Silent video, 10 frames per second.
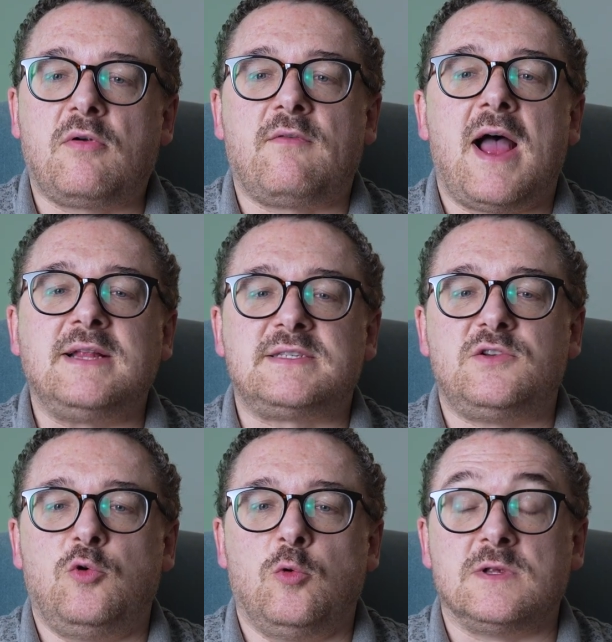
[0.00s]
provides
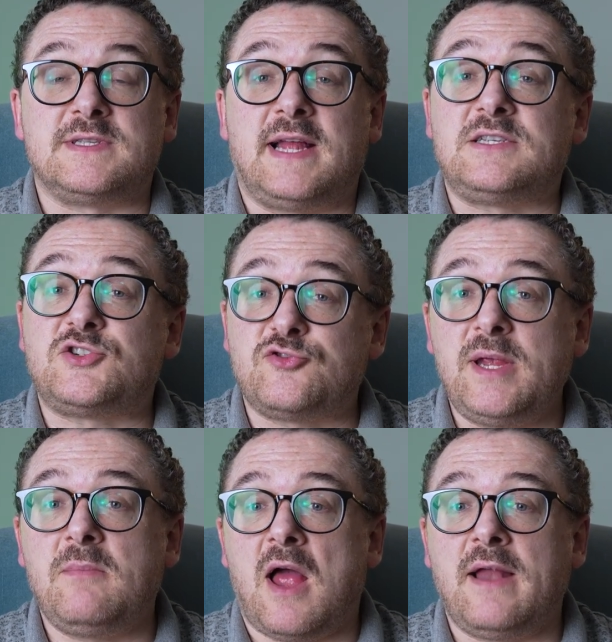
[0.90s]
tools that
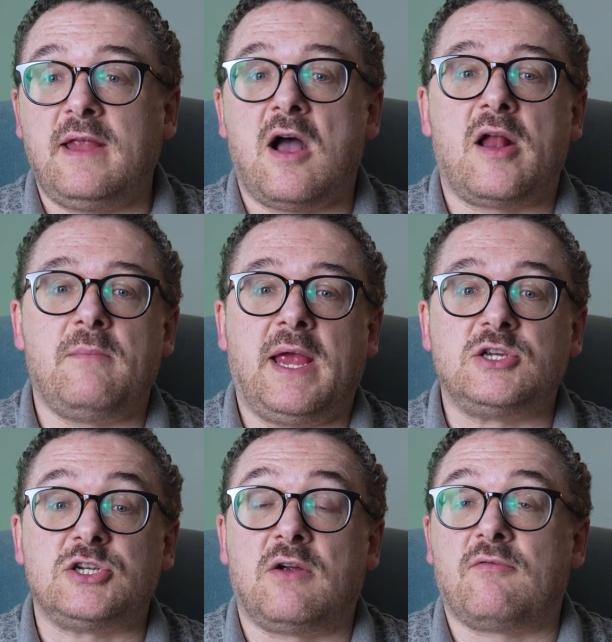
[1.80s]
streamline the
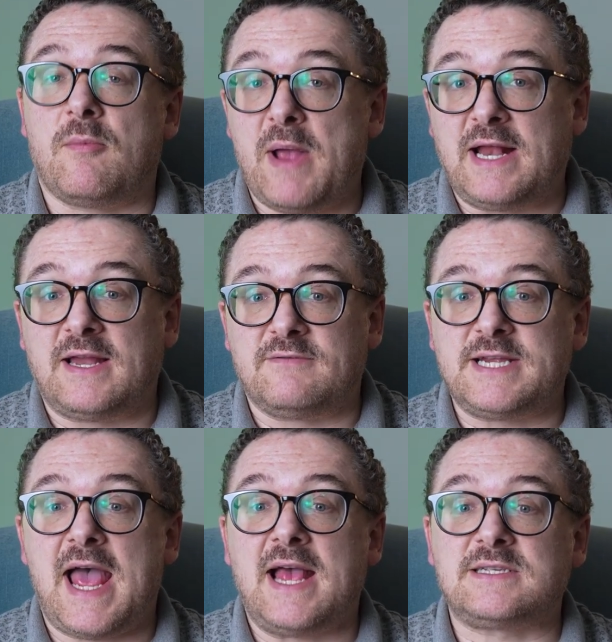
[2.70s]
automation of repetitive
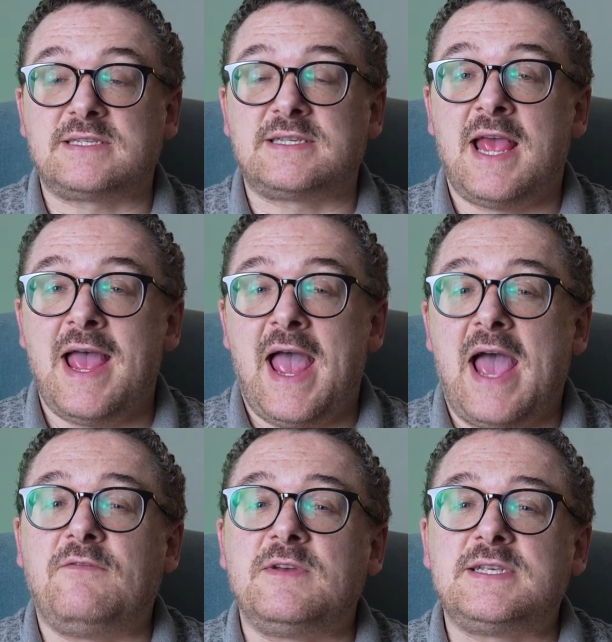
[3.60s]
tasks
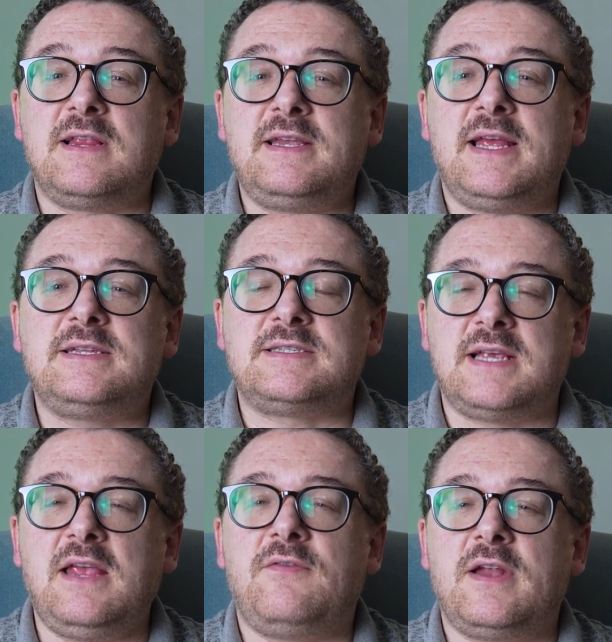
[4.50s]
and facilitates
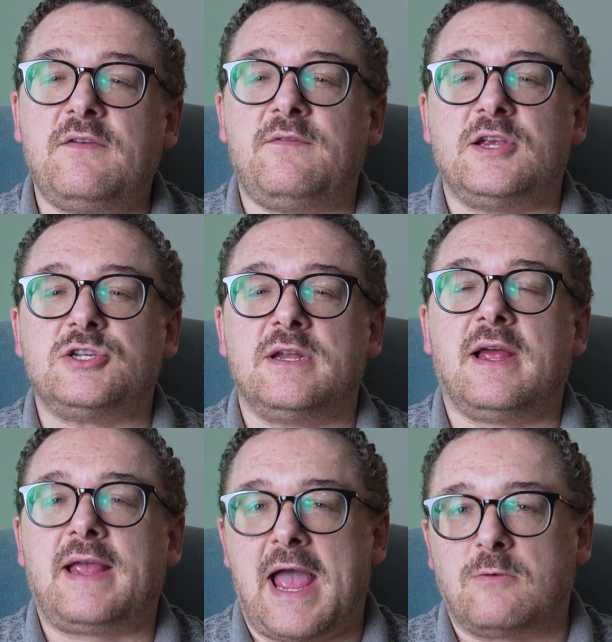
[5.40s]
safe and efficient
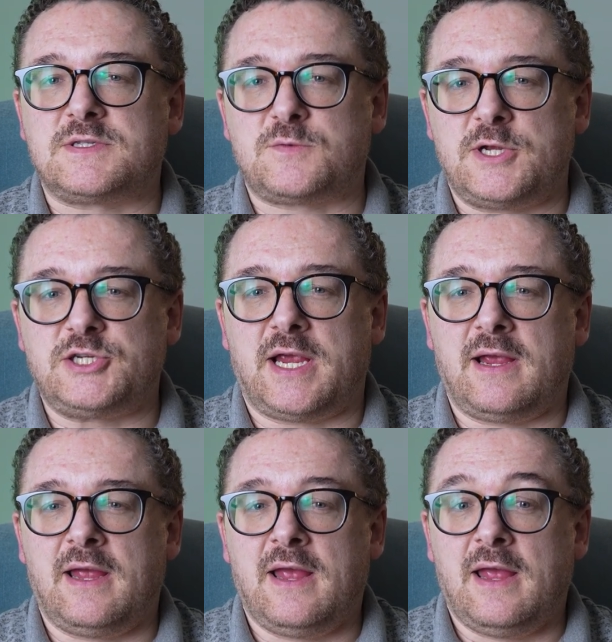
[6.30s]
account switching.
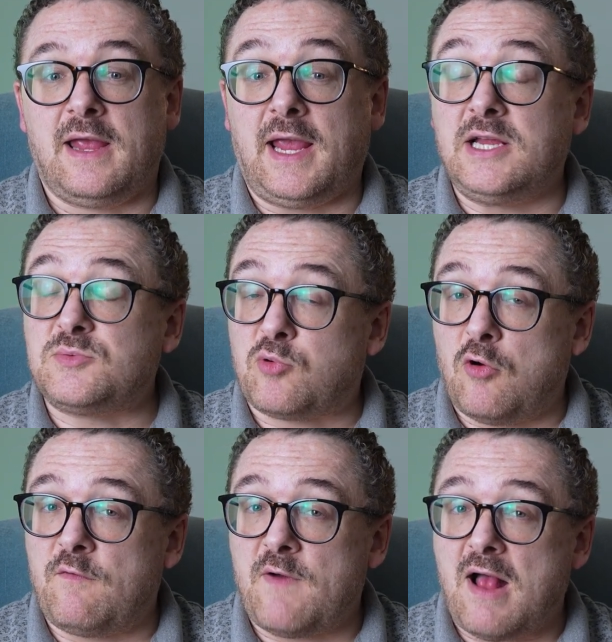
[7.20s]
Each
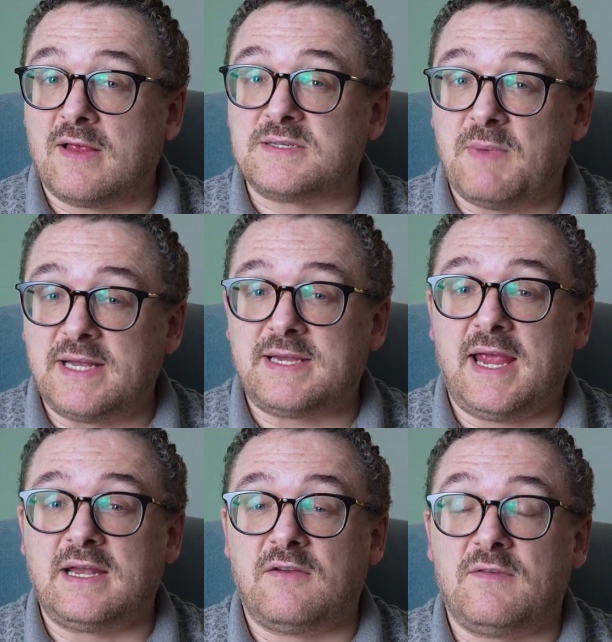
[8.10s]
profile is
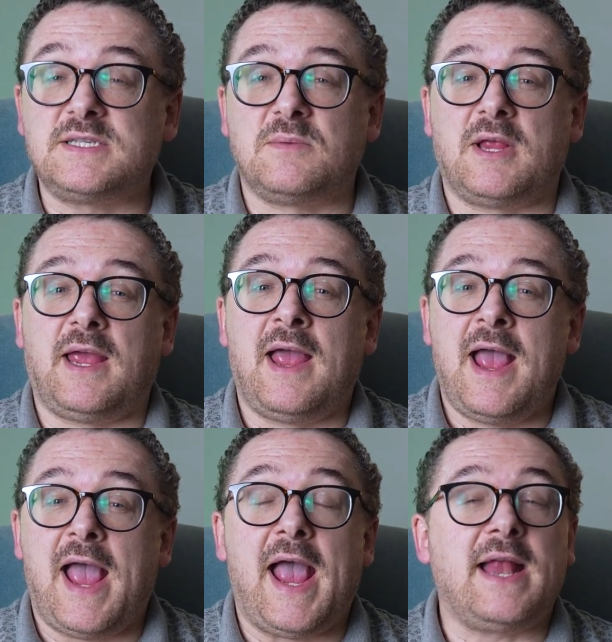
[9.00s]
maintained invisibly
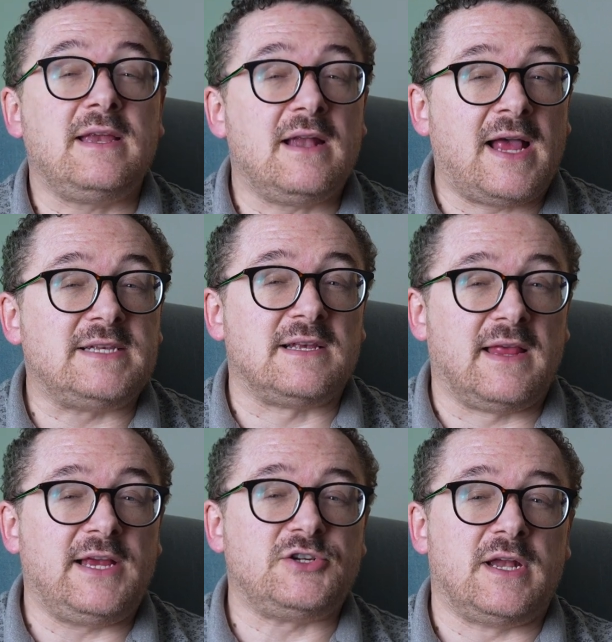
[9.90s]
and in
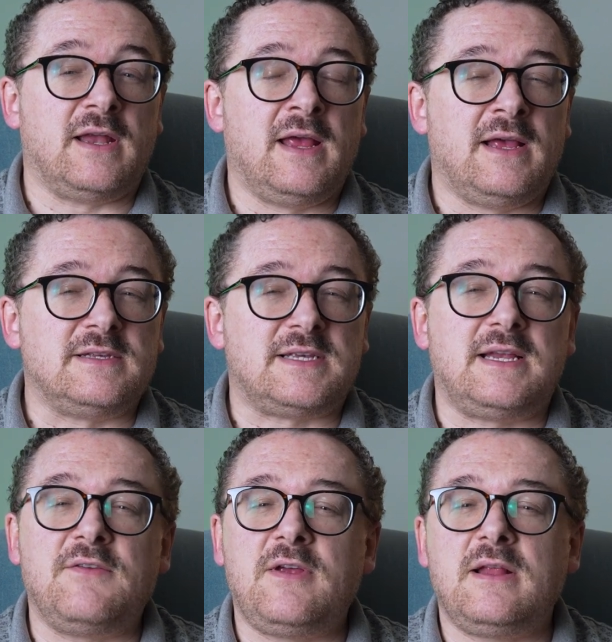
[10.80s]
isolation,
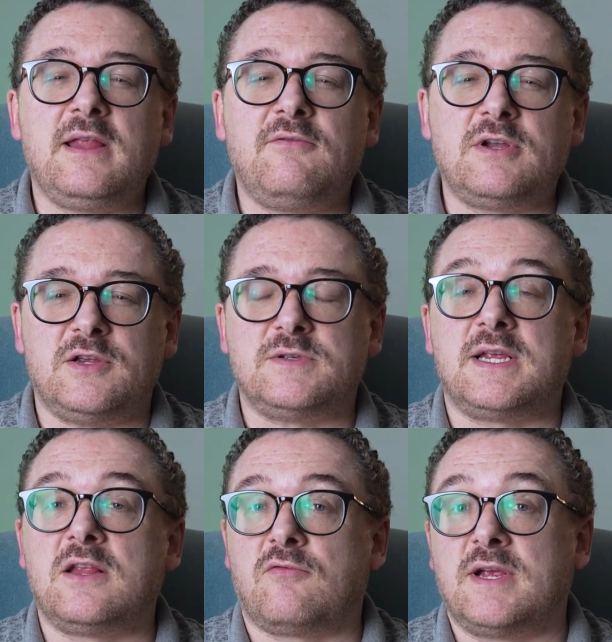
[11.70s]
significantly
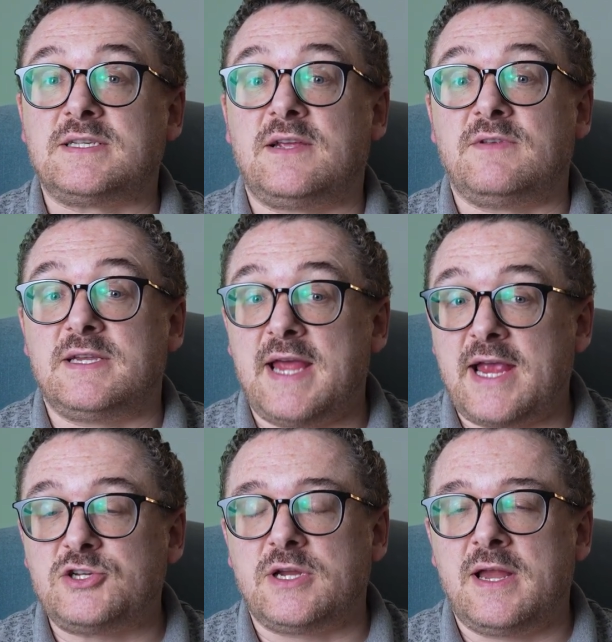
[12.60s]
reducing the risk of
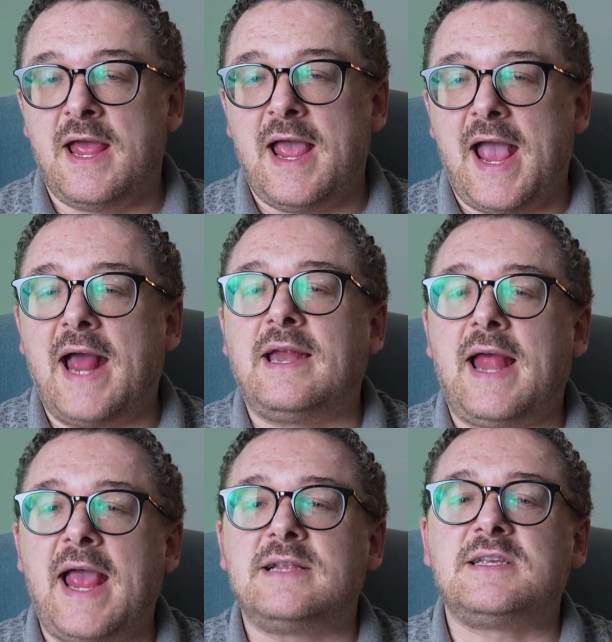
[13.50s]
detection and
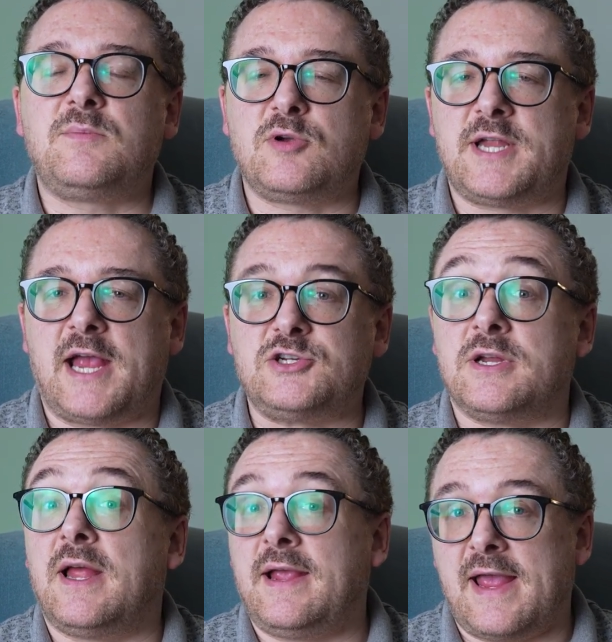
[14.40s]
enhancing
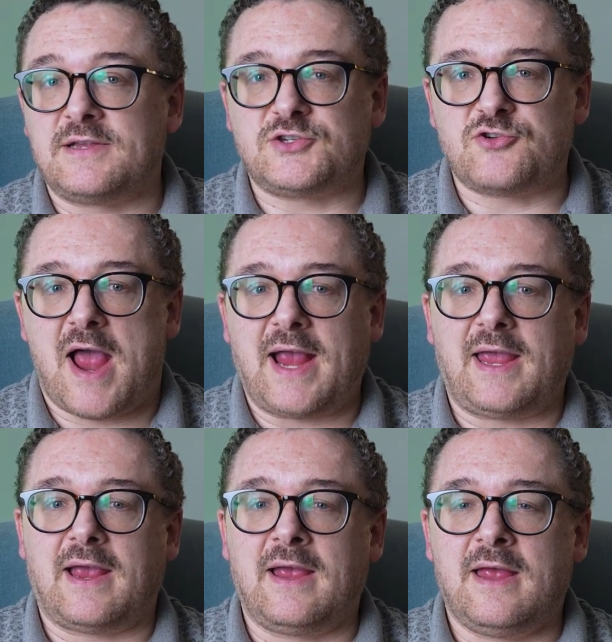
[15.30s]
protection against
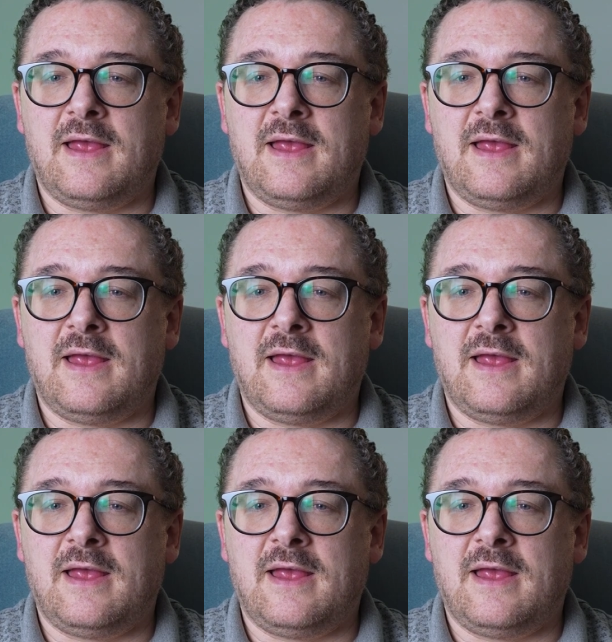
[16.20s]
tracking.